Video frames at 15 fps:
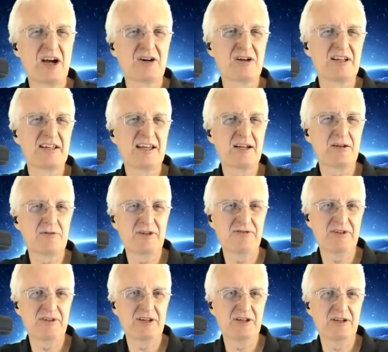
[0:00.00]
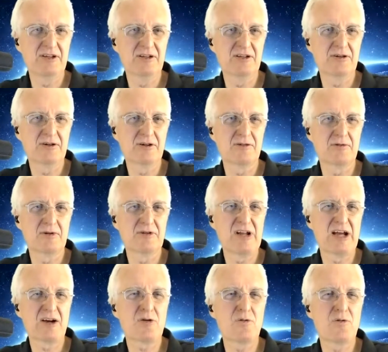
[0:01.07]
going to get it, we feel, or we're
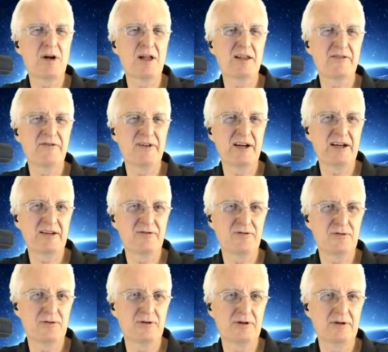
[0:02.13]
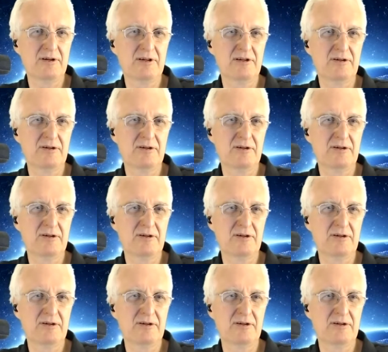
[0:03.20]
not qualified for it,